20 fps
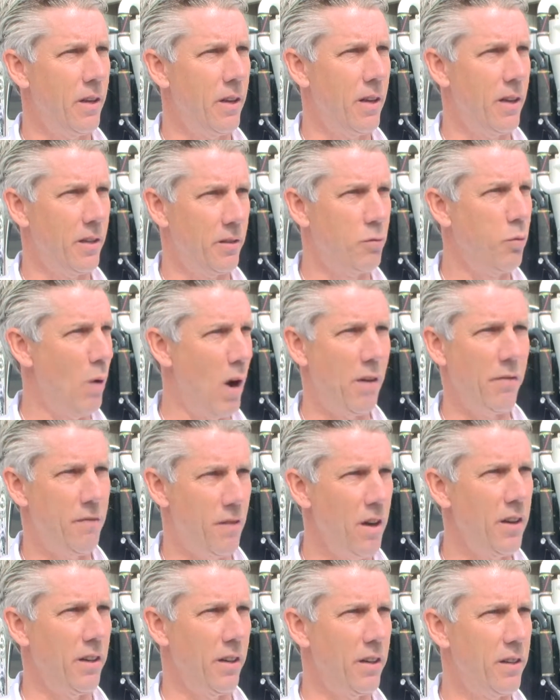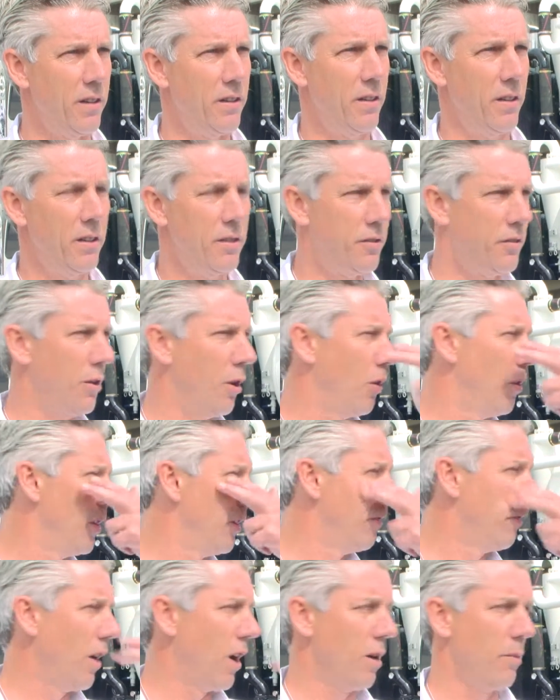It's well funded. So the
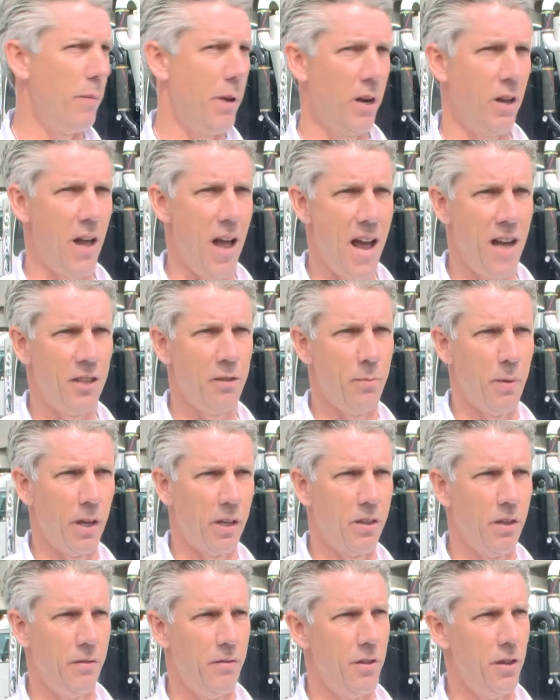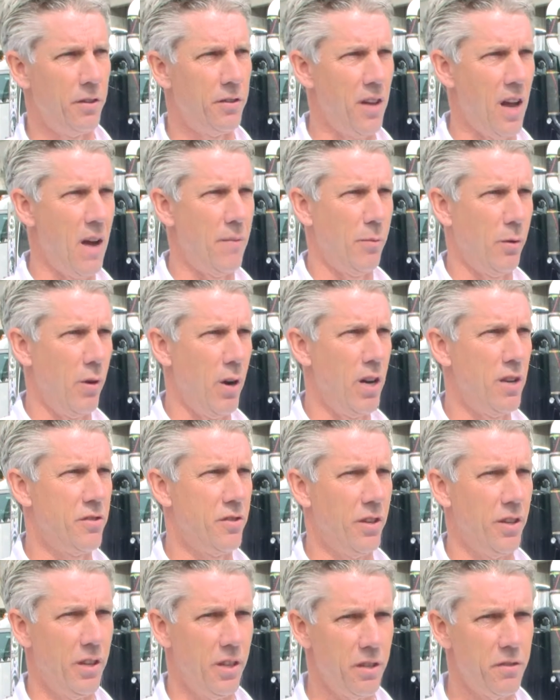environmental aspect of this
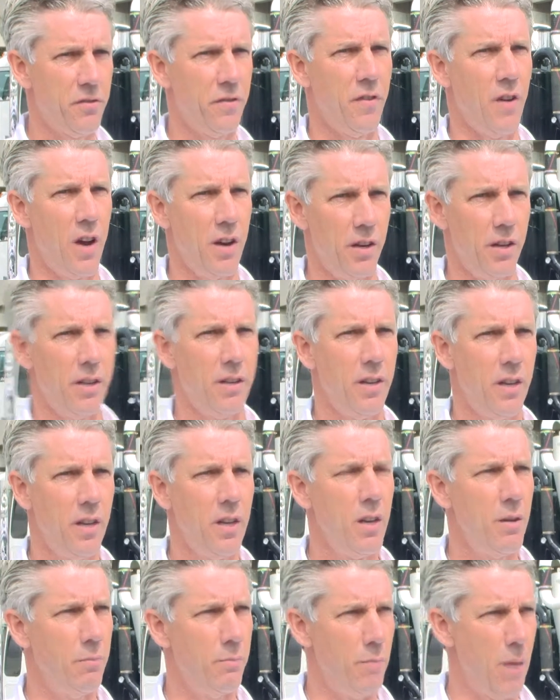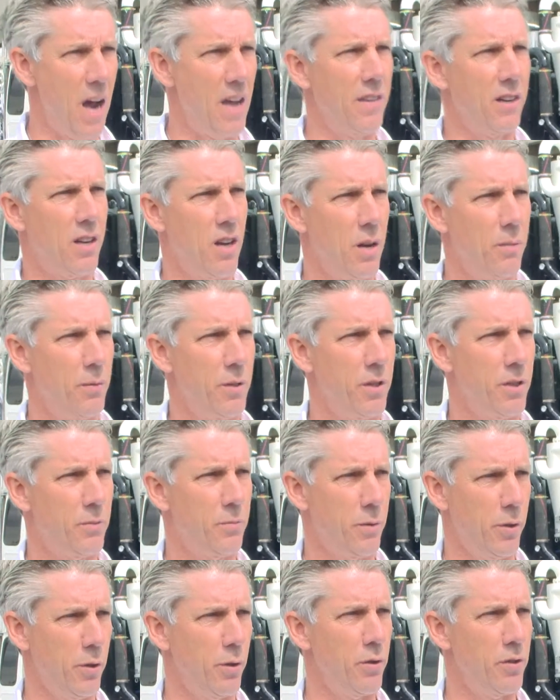operation is funded by the companies
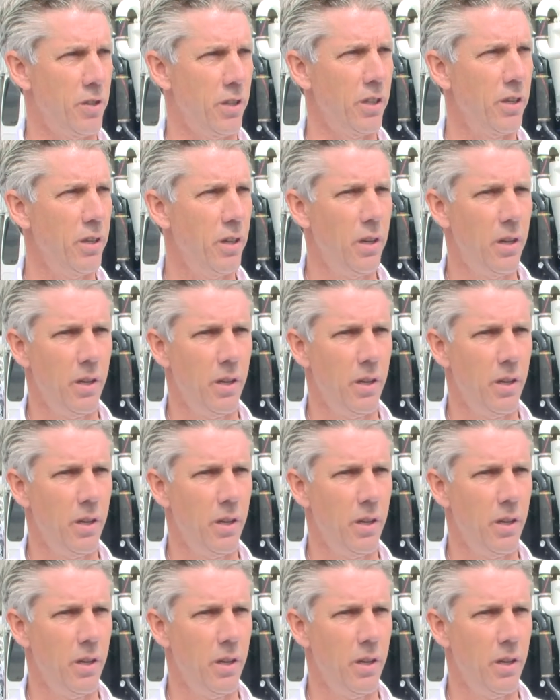producing